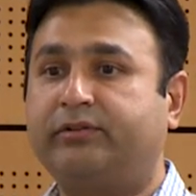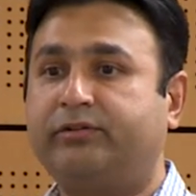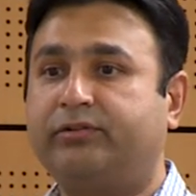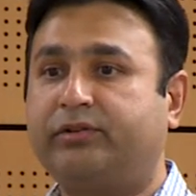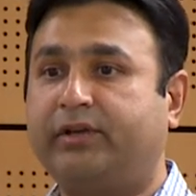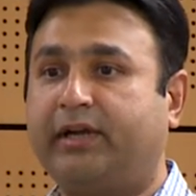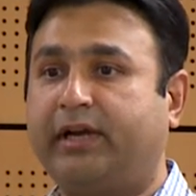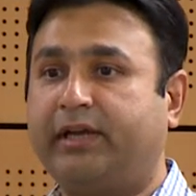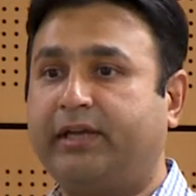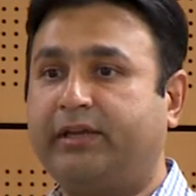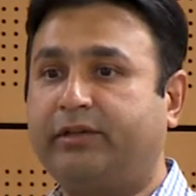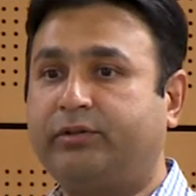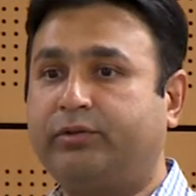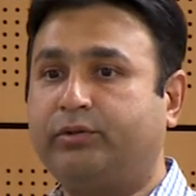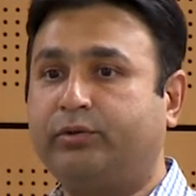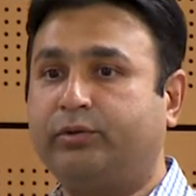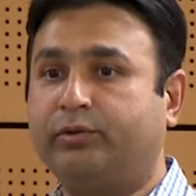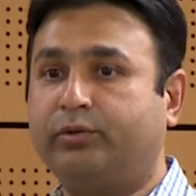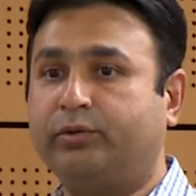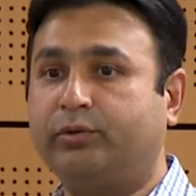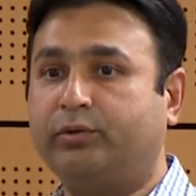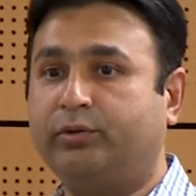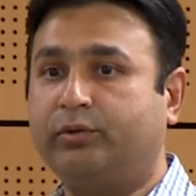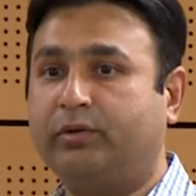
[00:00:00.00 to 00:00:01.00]
trying
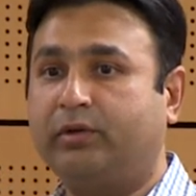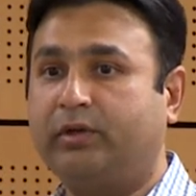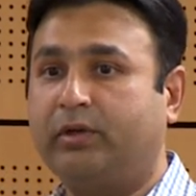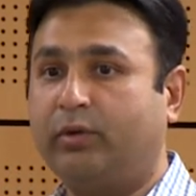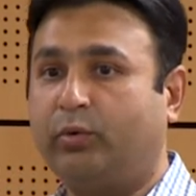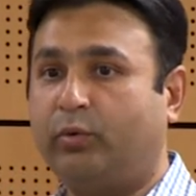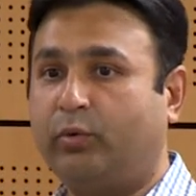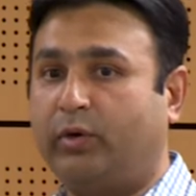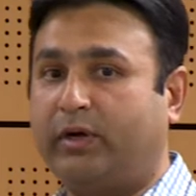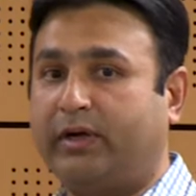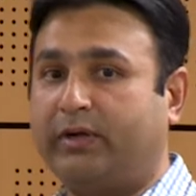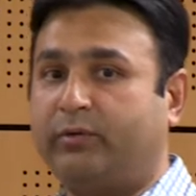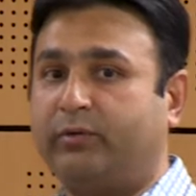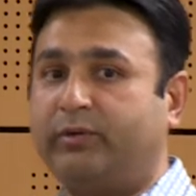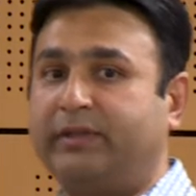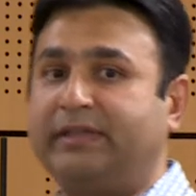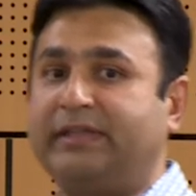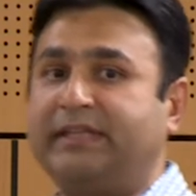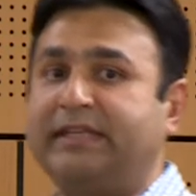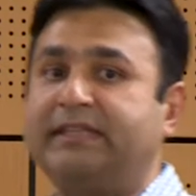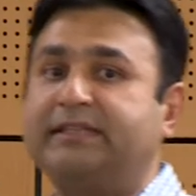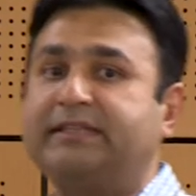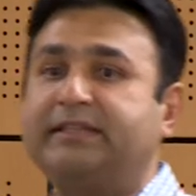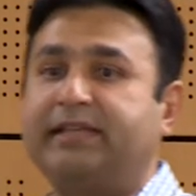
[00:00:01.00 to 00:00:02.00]
to work
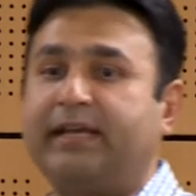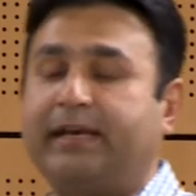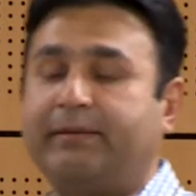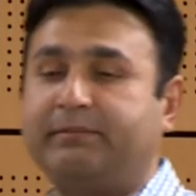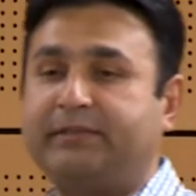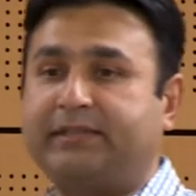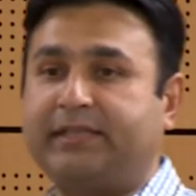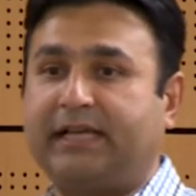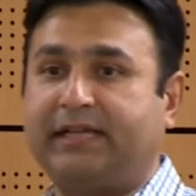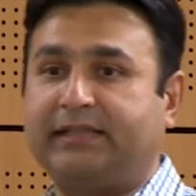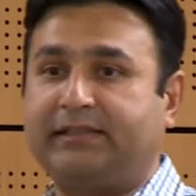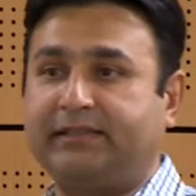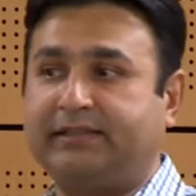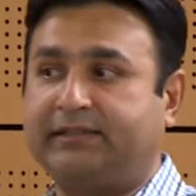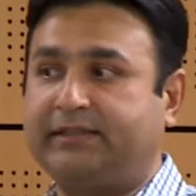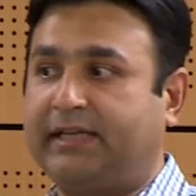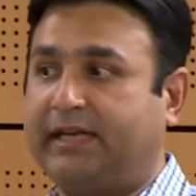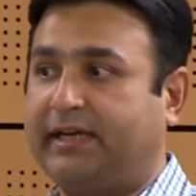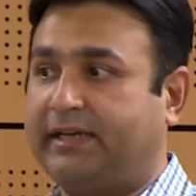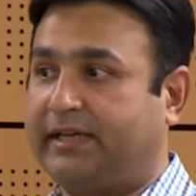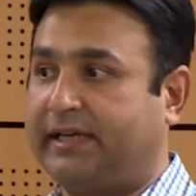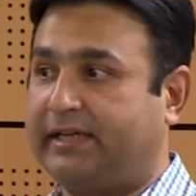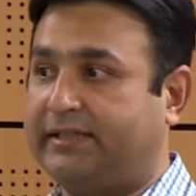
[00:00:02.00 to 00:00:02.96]
with these stem cells is that,